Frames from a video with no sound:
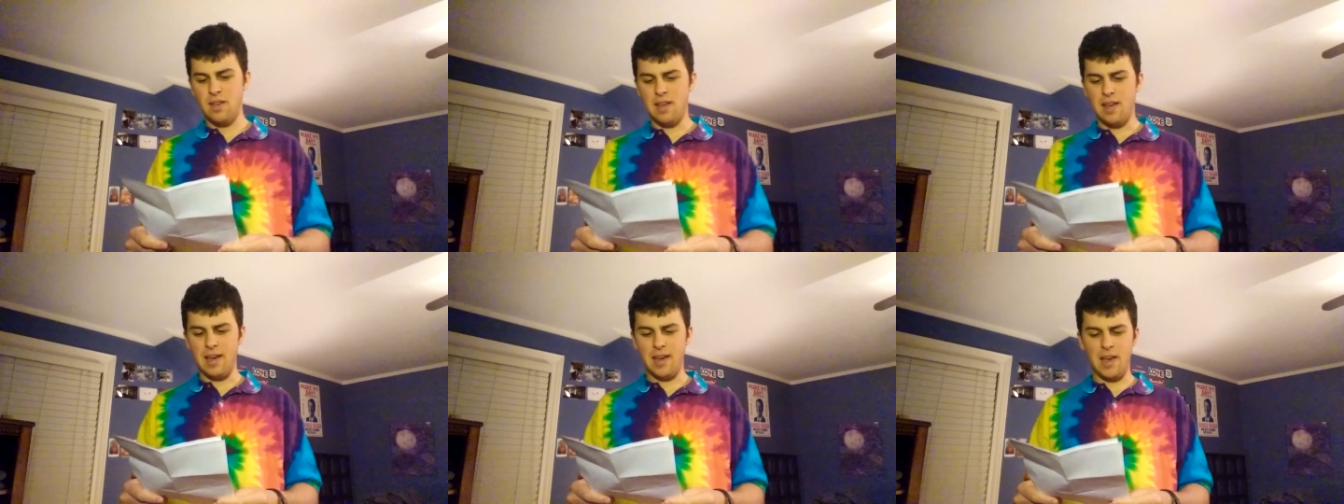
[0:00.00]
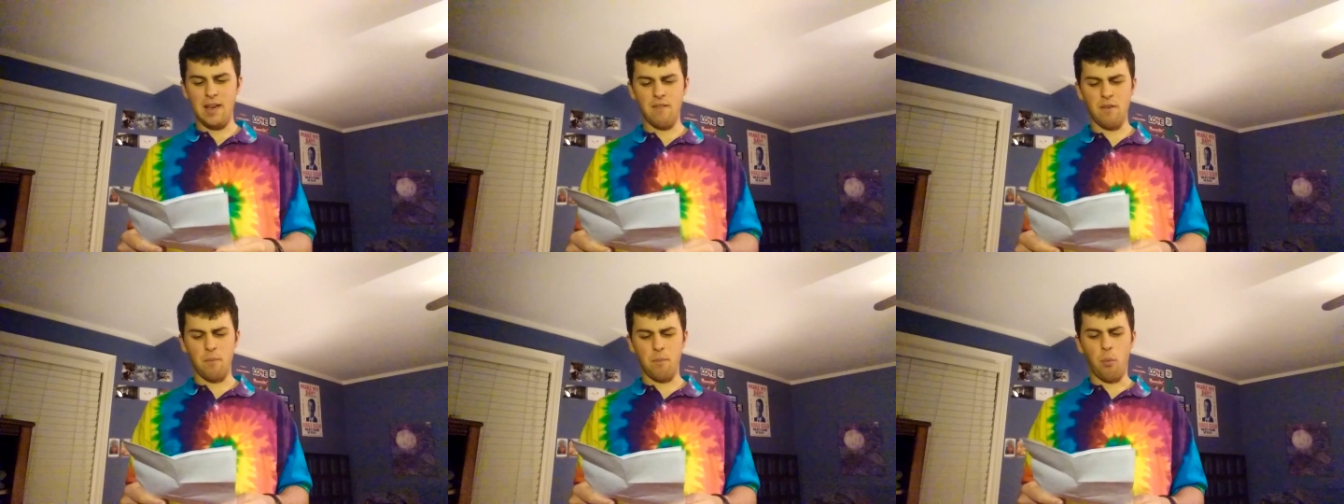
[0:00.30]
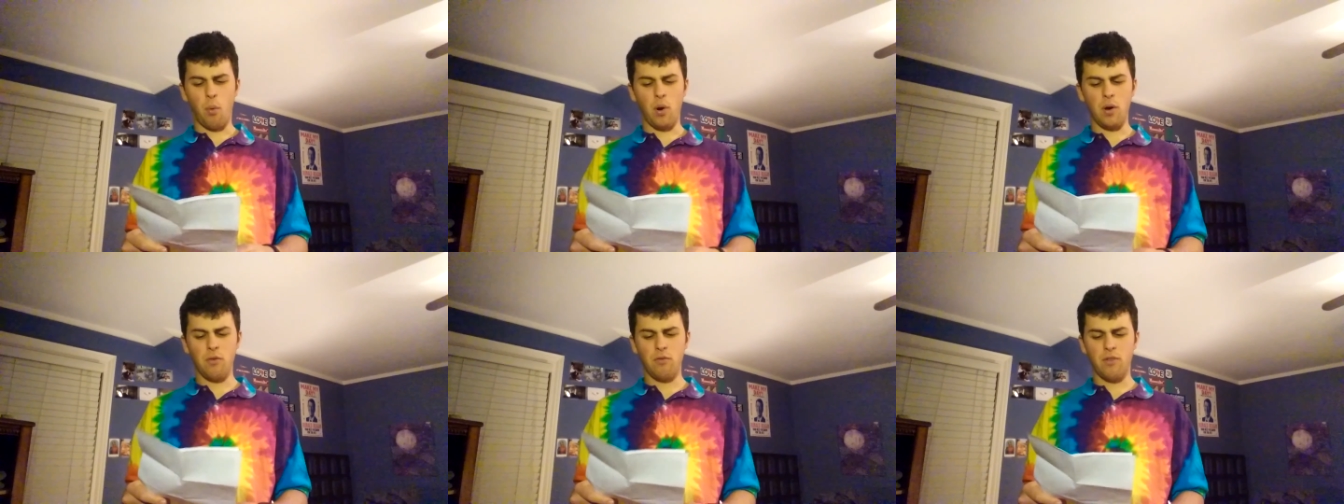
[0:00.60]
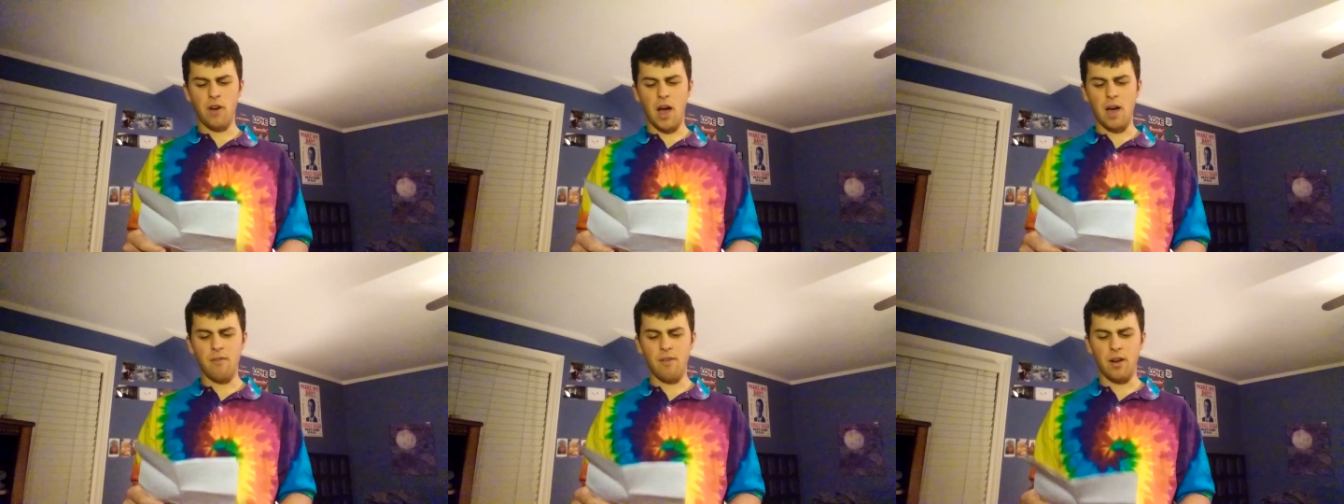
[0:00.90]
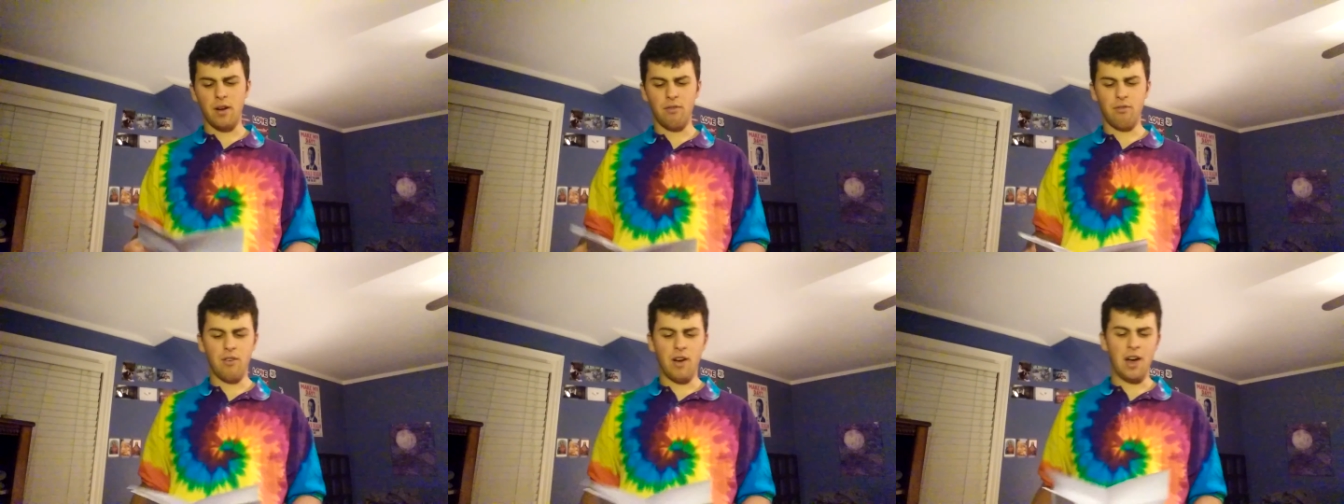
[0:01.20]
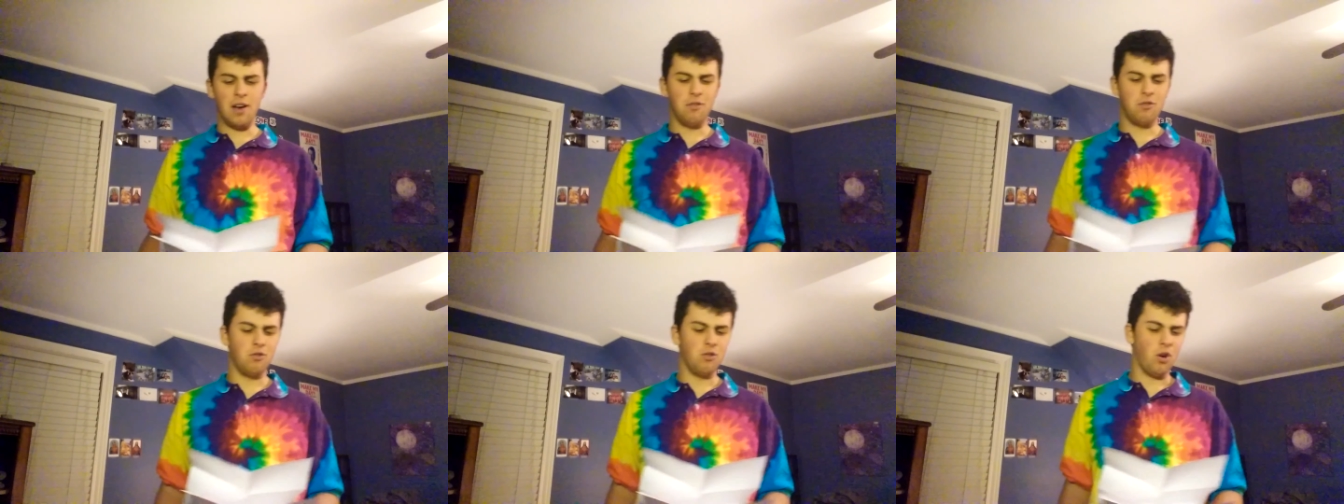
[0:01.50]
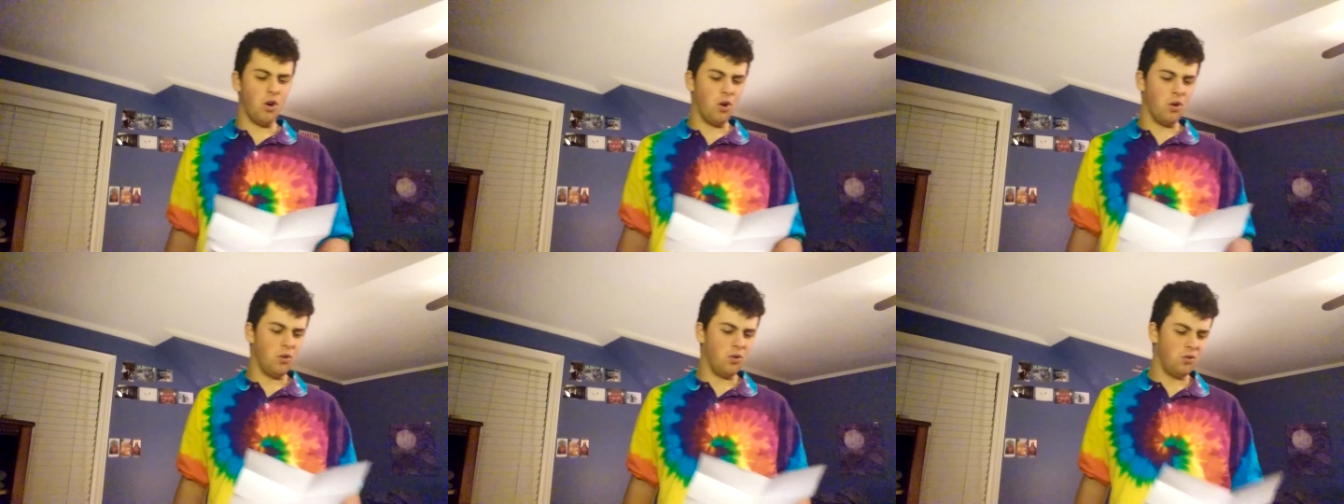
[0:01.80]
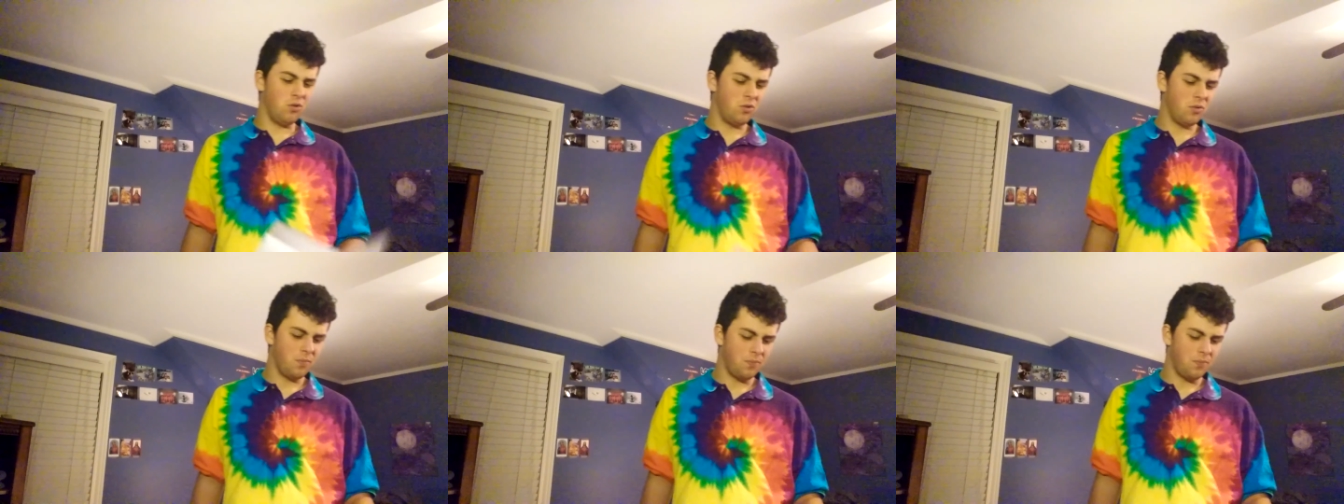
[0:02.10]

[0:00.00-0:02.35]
I gave it 0.5 out of 5 stars.